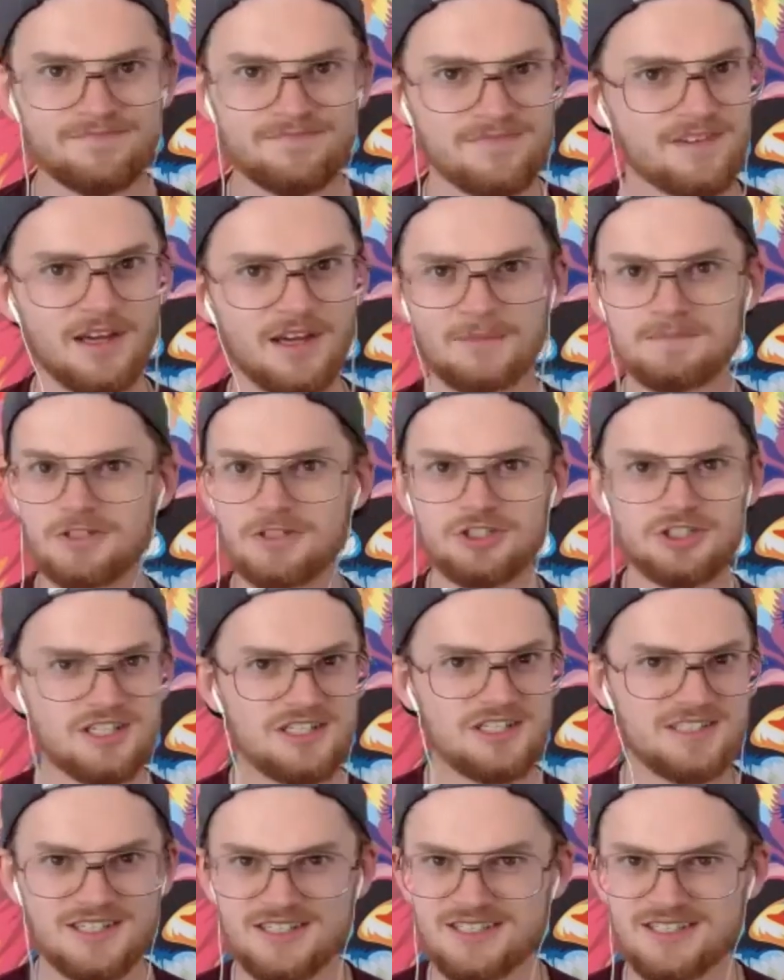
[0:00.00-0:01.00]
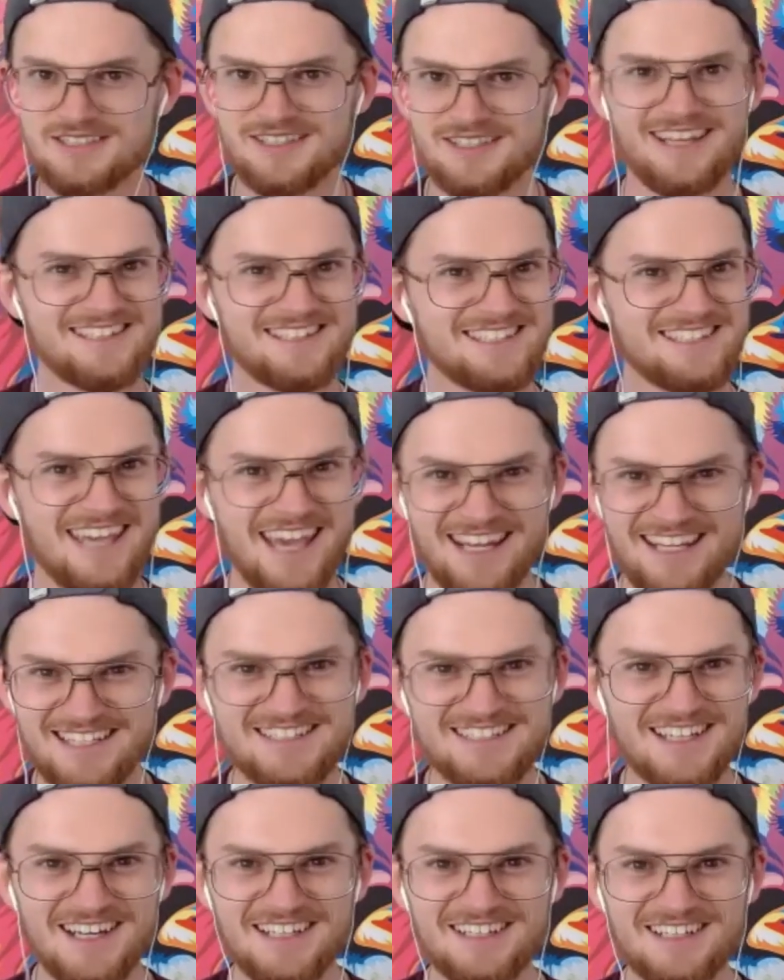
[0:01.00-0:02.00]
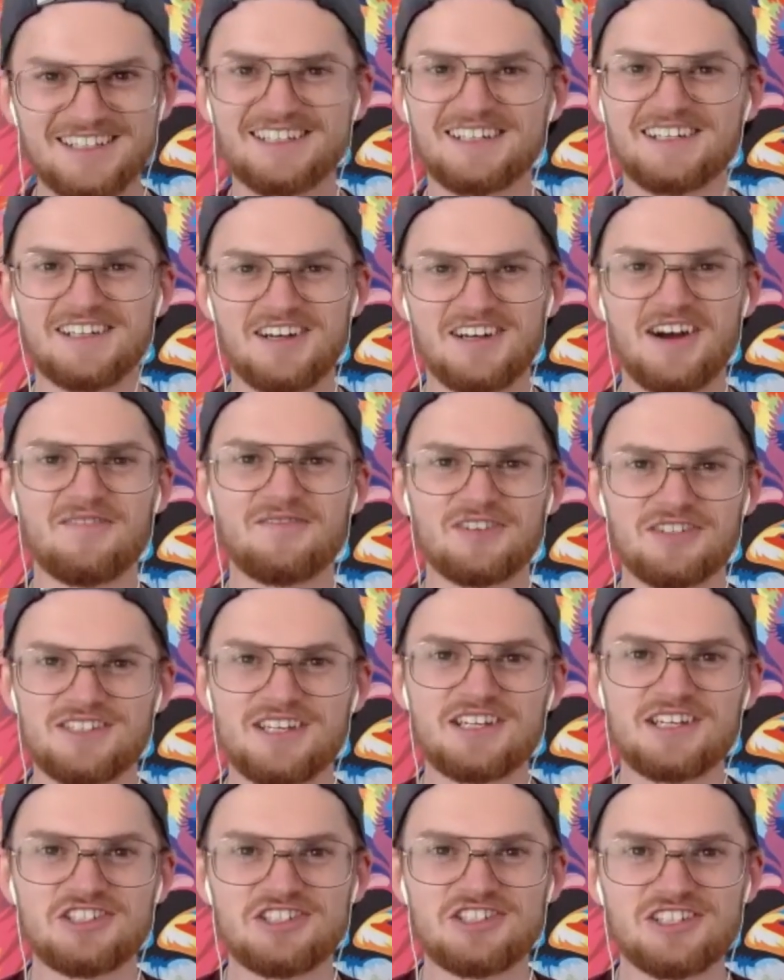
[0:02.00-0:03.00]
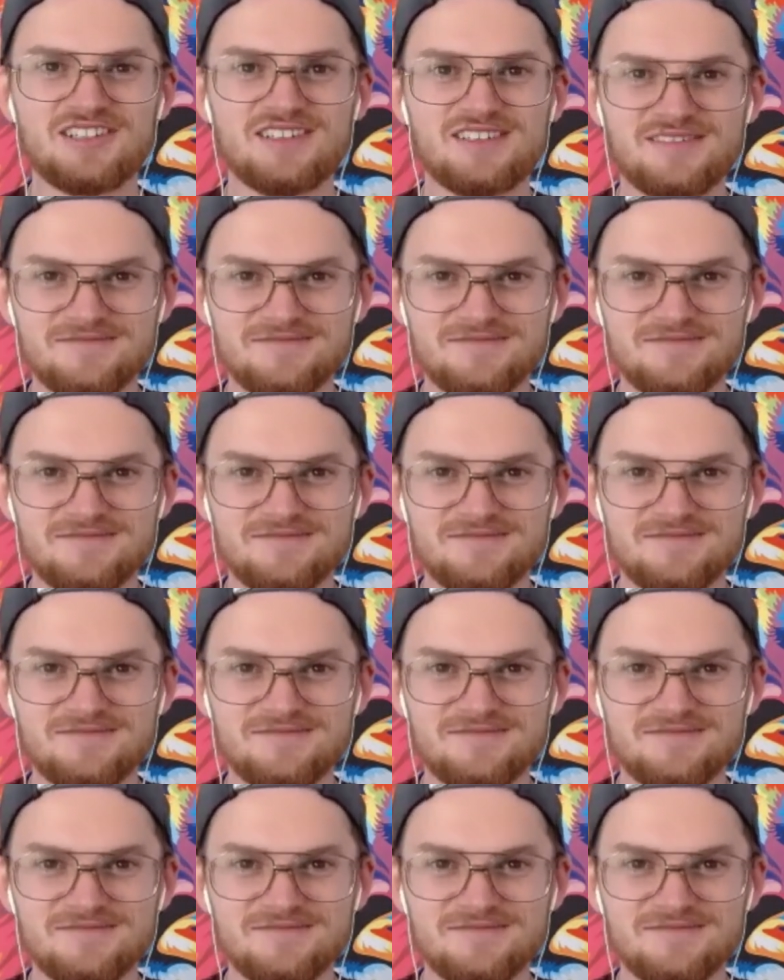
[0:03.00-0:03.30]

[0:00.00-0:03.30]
come to Jesus, let's get it done kind of conversation.